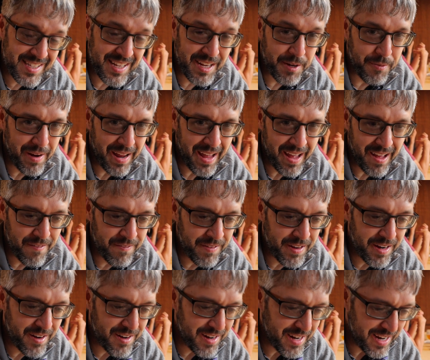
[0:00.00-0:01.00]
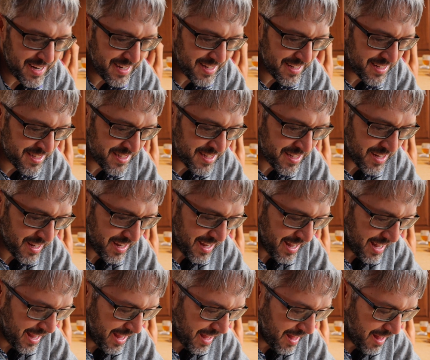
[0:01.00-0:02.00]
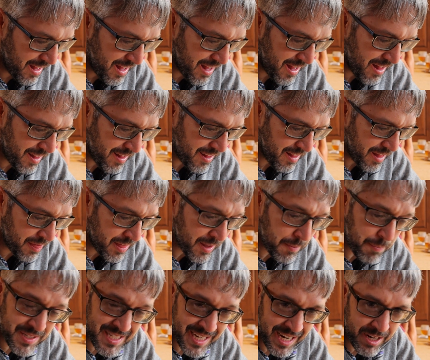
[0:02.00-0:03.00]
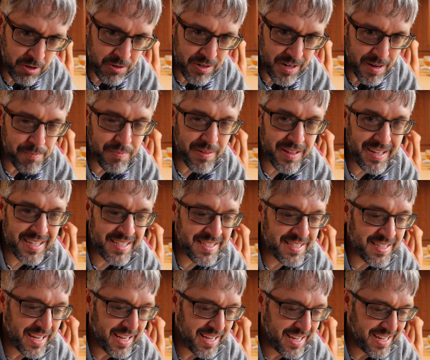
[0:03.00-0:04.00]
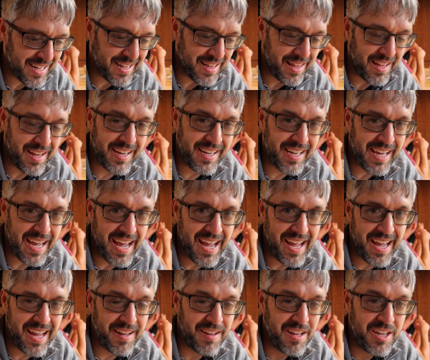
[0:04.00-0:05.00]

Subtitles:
thing we have here is, I think, potato dumplings in like a